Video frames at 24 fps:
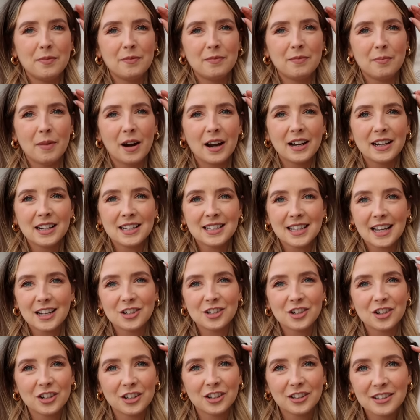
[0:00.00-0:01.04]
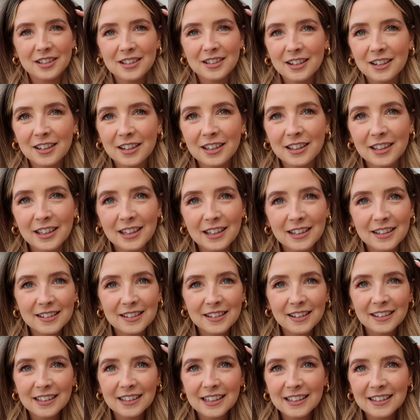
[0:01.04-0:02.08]
My extensions. Look at these.
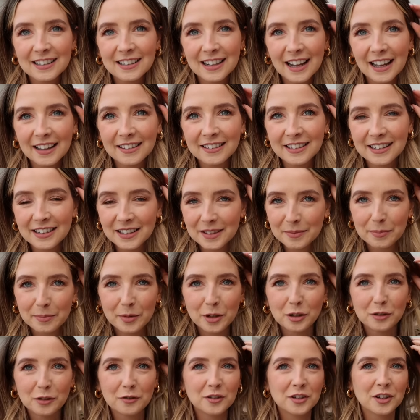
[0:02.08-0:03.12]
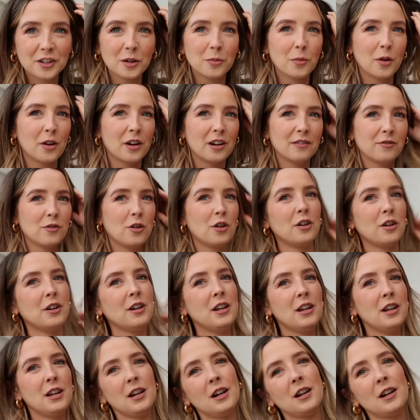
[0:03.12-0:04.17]
I need to get these moved. Don't worry, I've got
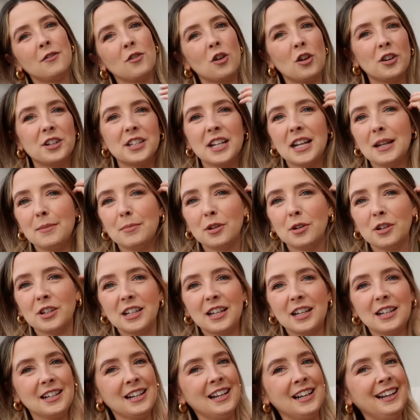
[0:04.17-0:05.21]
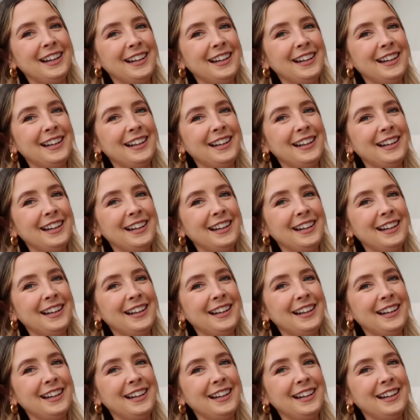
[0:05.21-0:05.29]
a day booked in.